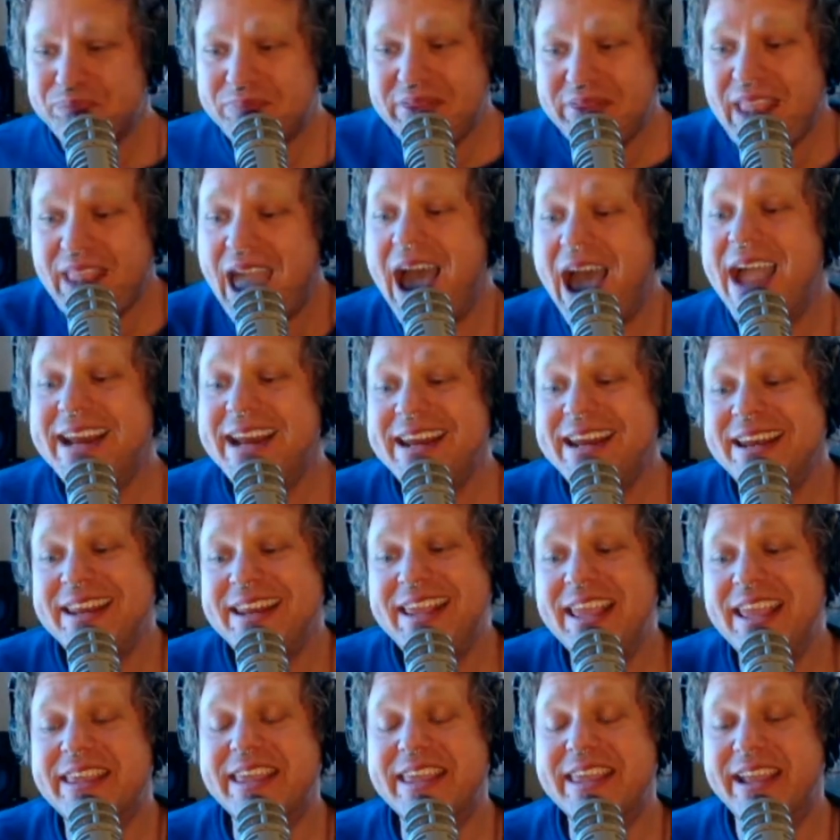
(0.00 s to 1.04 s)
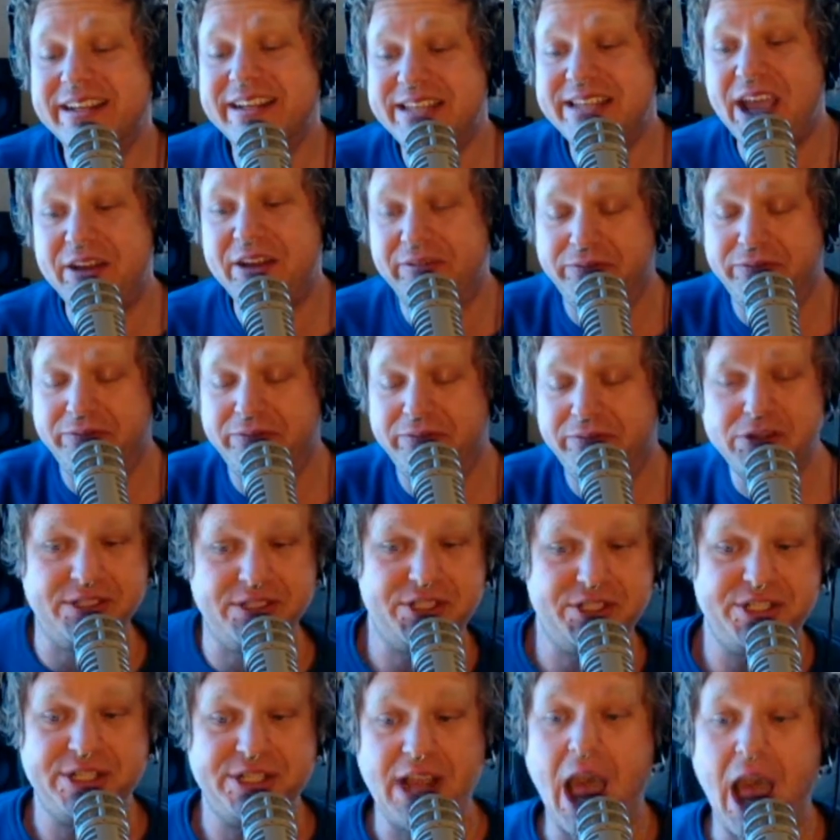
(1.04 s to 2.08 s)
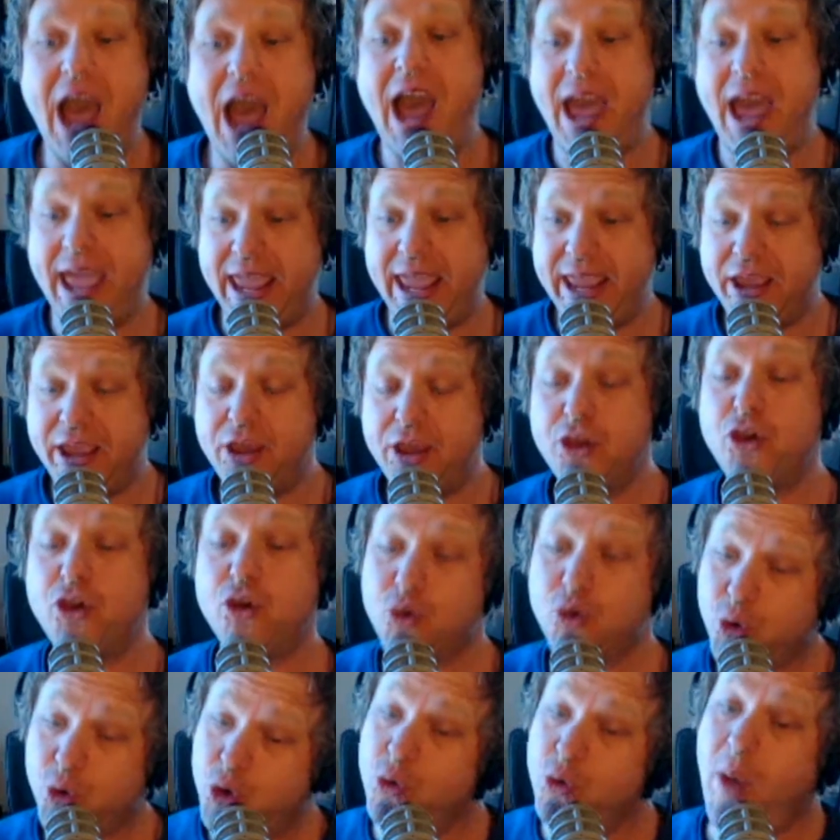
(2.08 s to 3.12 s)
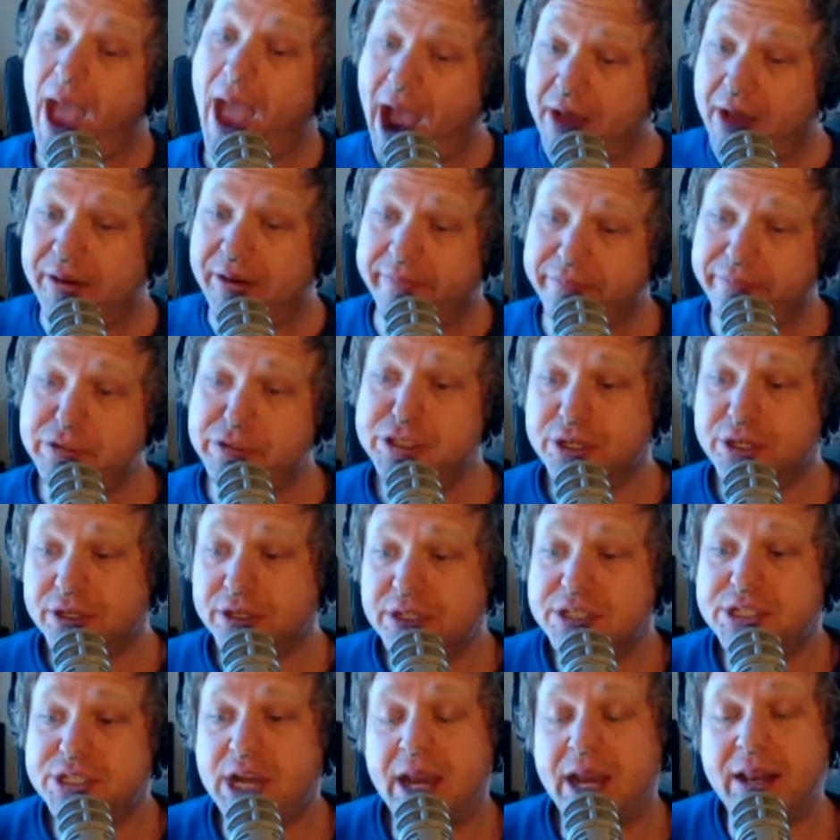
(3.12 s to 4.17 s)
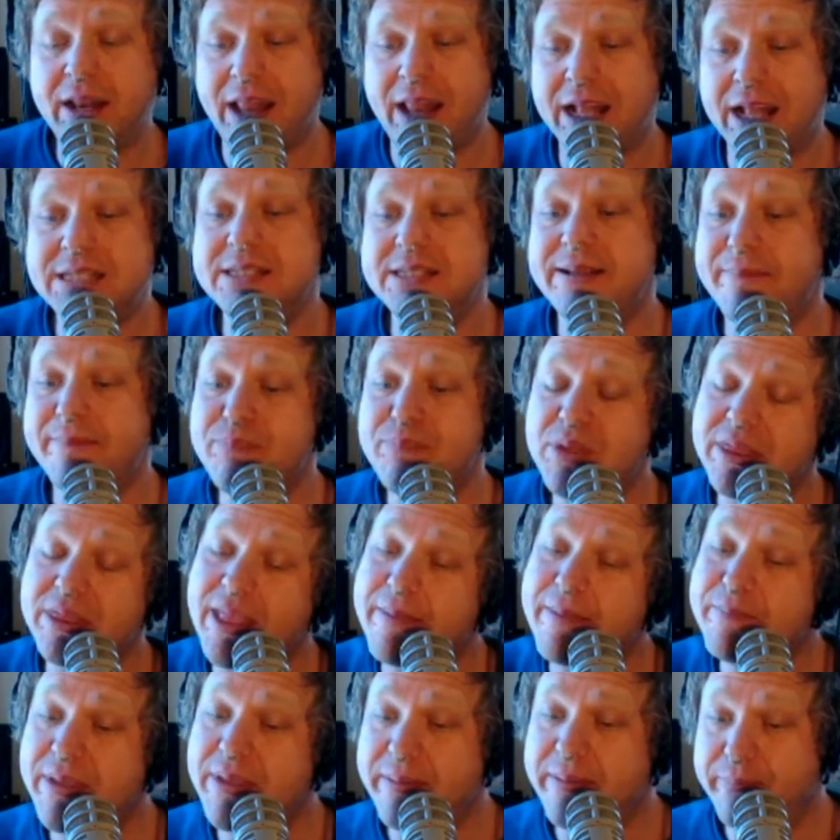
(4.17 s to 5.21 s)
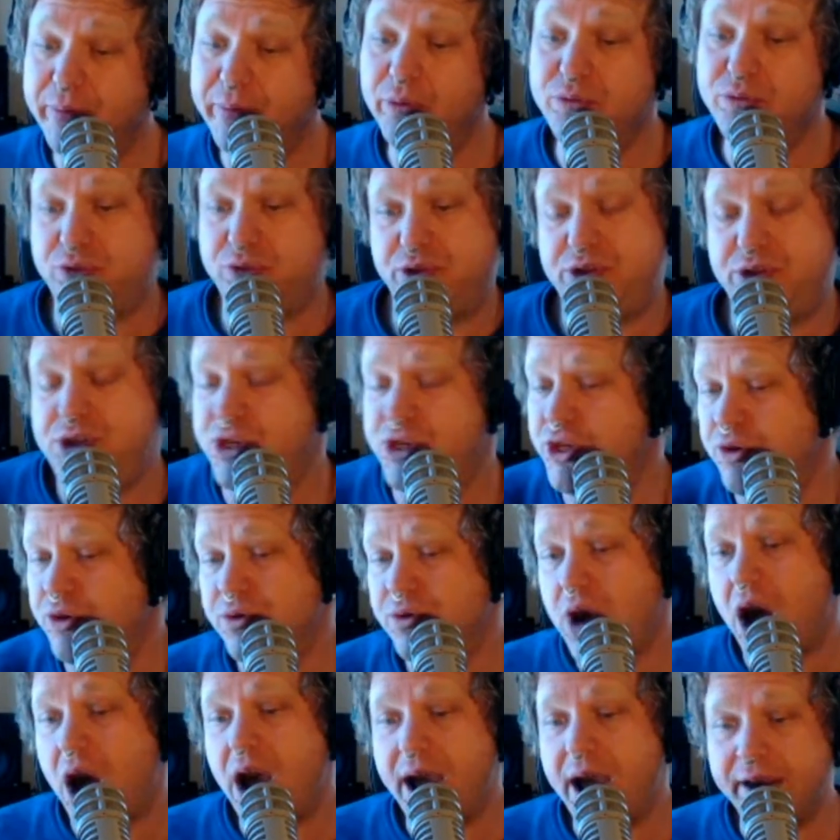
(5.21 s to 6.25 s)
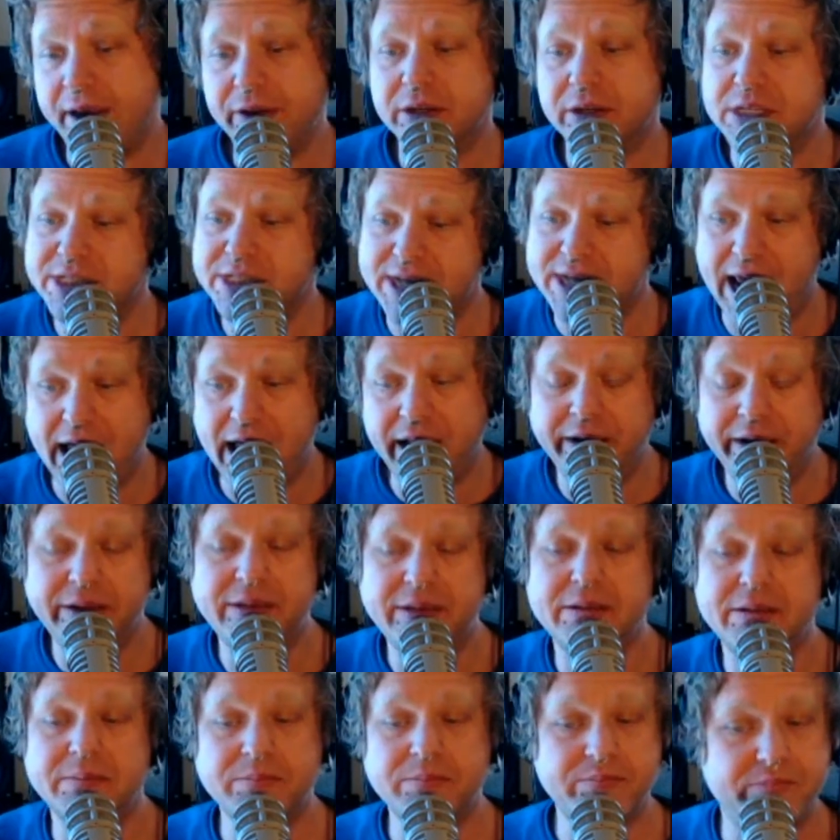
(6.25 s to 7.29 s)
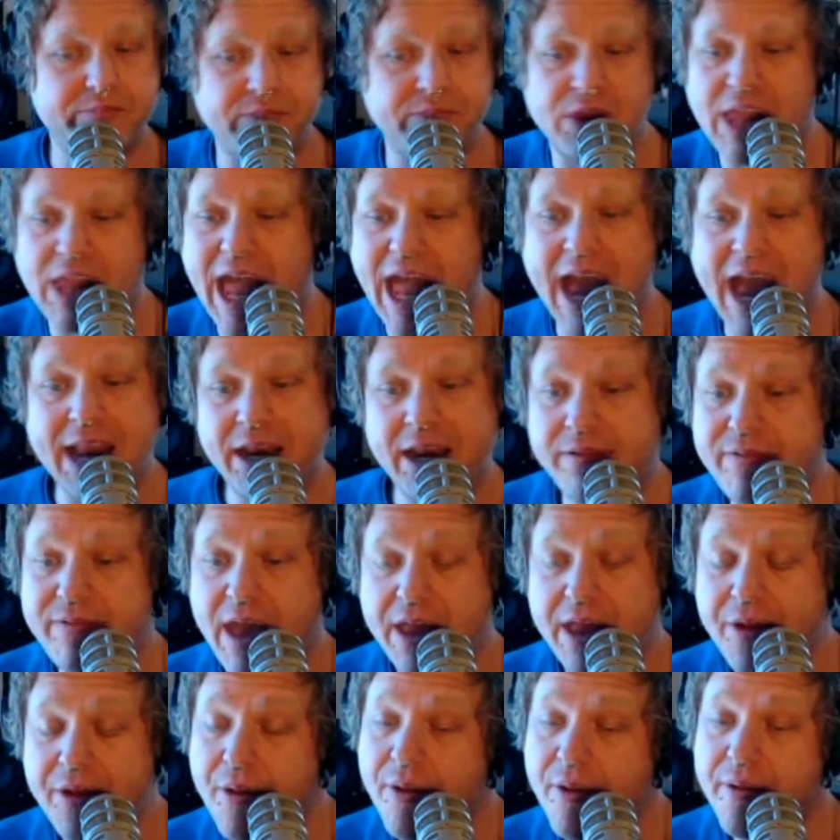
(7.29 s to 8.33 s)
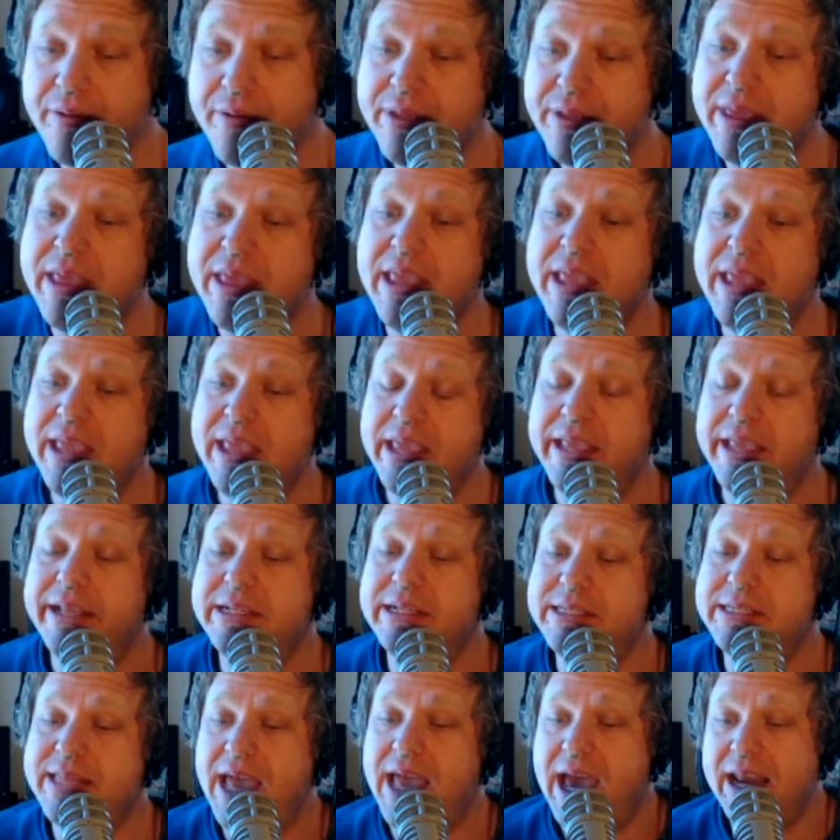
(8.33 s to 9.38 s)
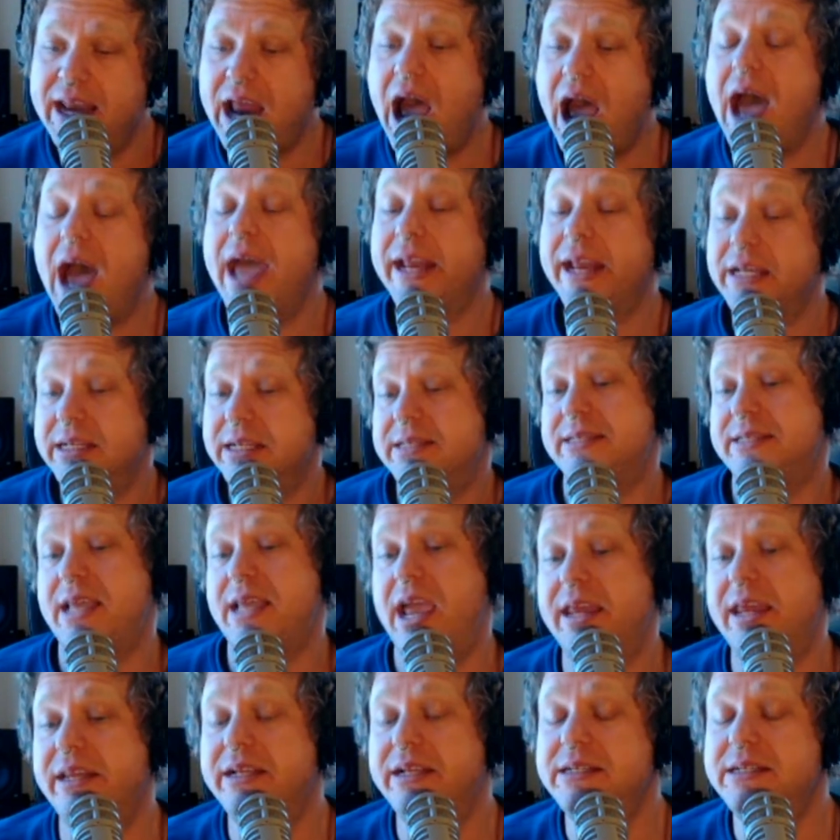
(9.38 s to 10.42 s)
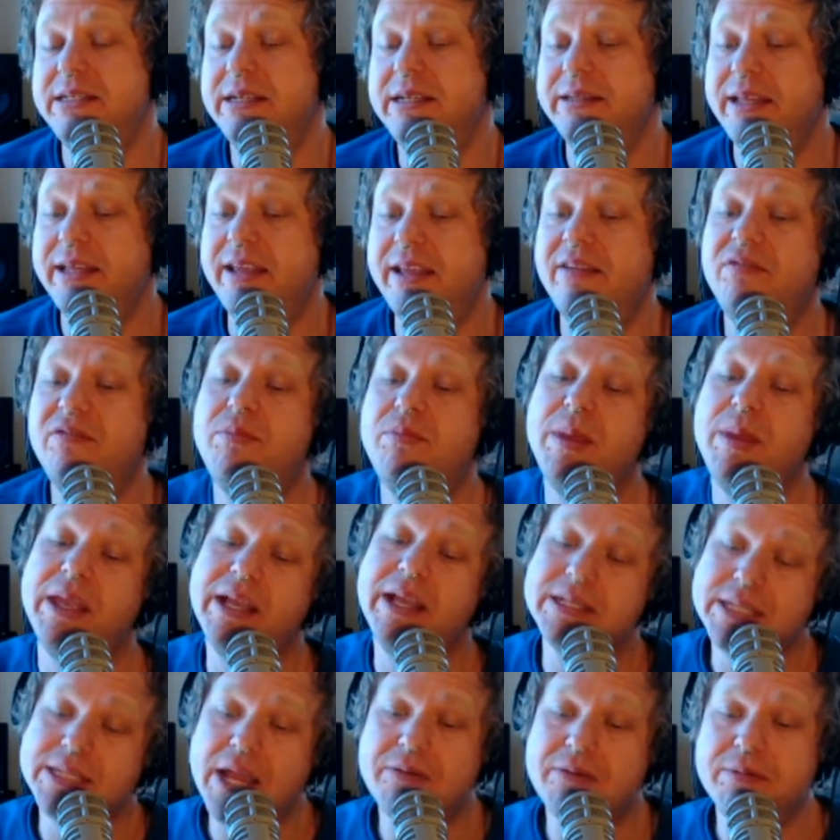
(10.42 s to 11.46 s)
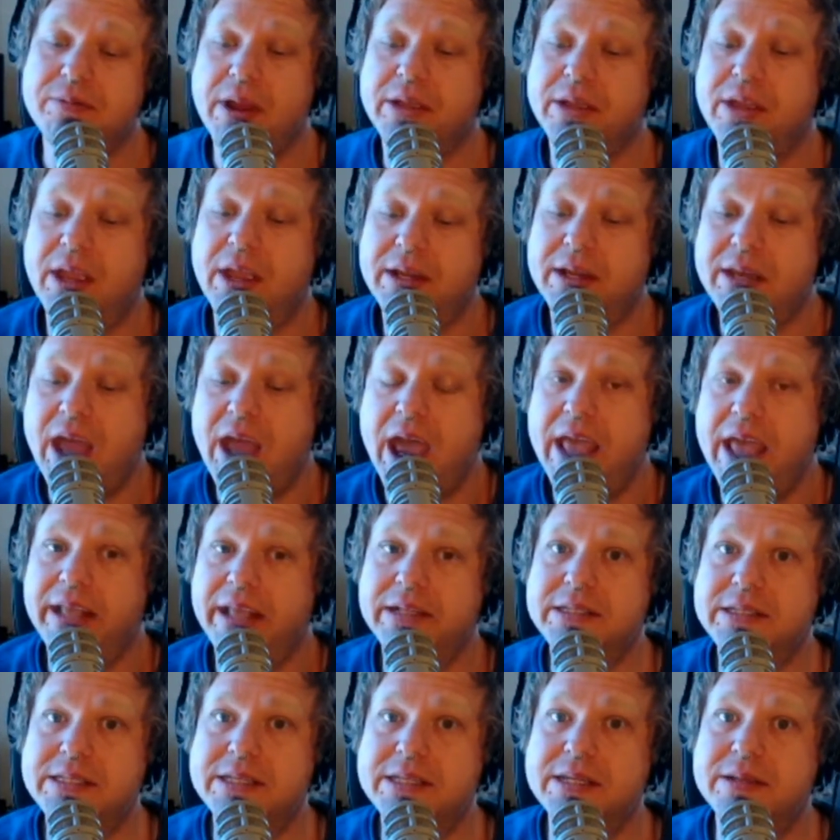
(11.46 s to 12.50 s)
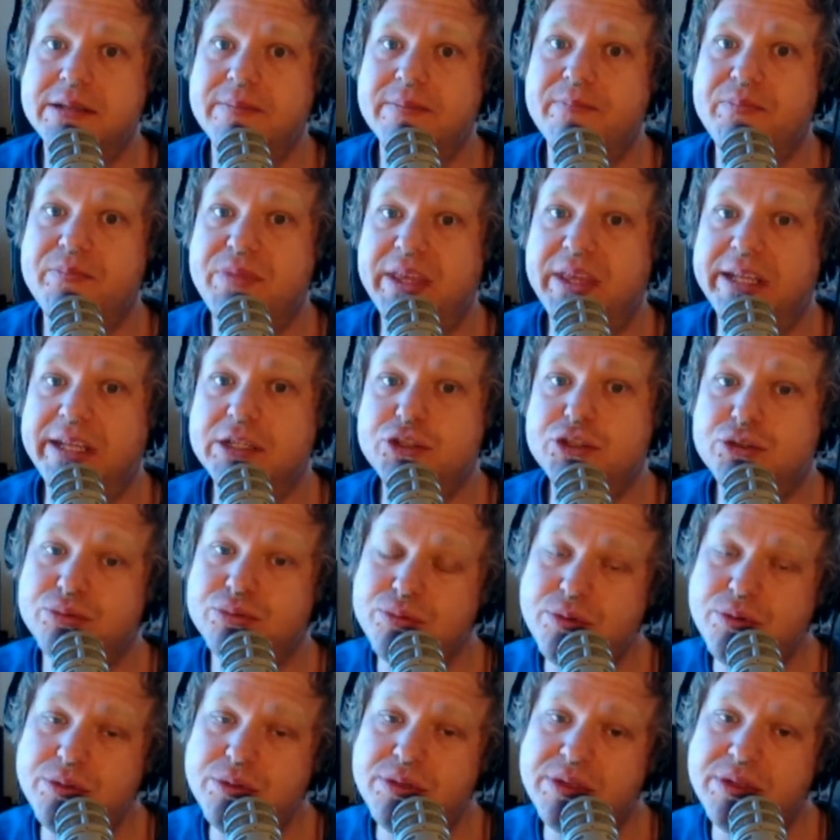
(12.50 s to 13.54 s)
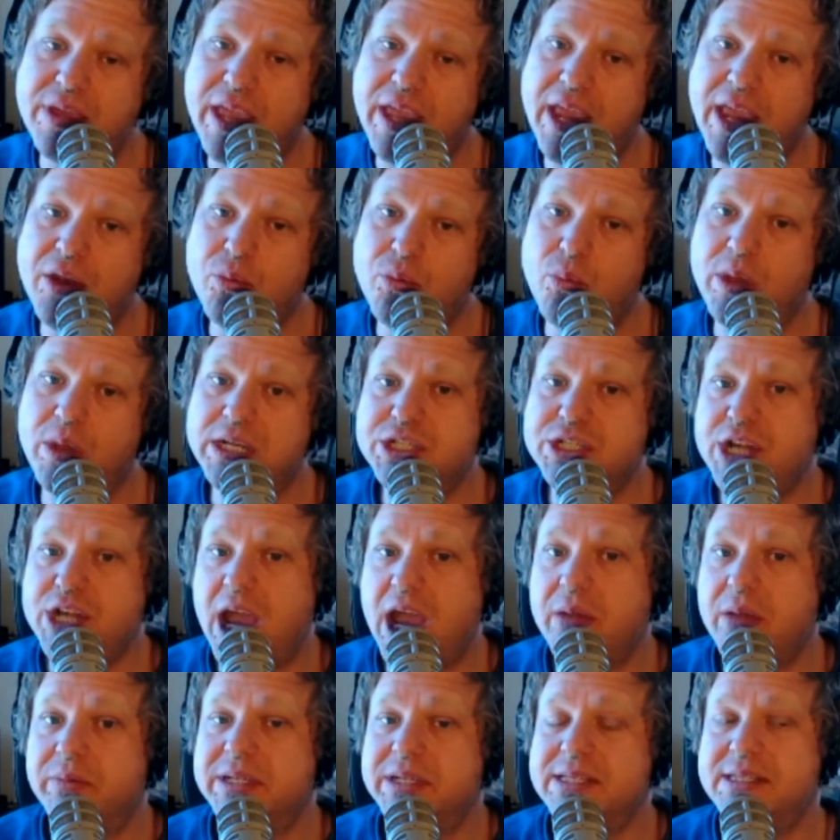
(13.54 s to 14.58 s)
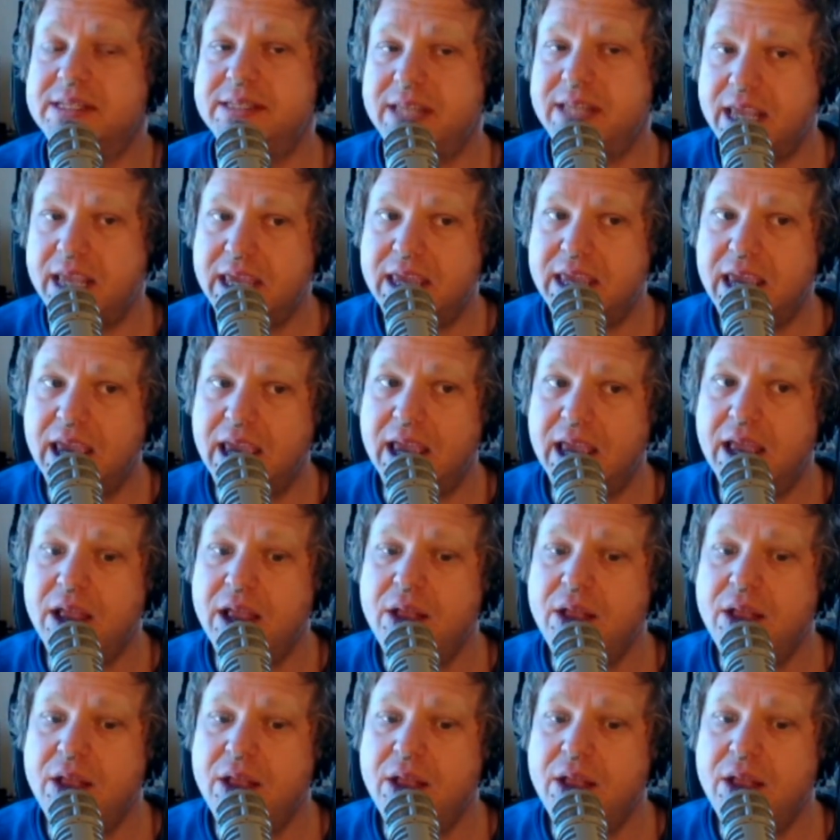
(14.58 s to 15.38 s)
I didn't get kicked out of church. I grew out of church, and that's something that people do not understand kind of at all, is that I decided to leave because I recognized the truth in which I was seeking